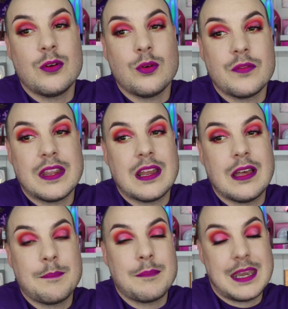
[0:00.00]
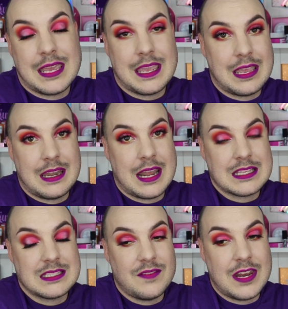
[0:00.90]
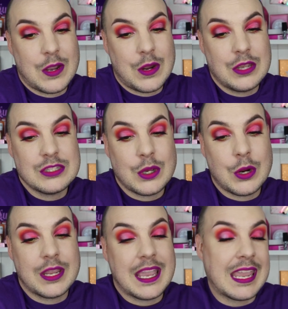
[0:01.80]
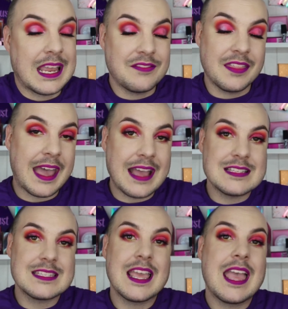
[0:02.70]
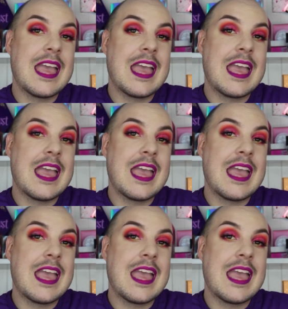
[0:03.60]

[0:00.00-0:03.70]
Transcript: Norvina mini next video. So get keen for that.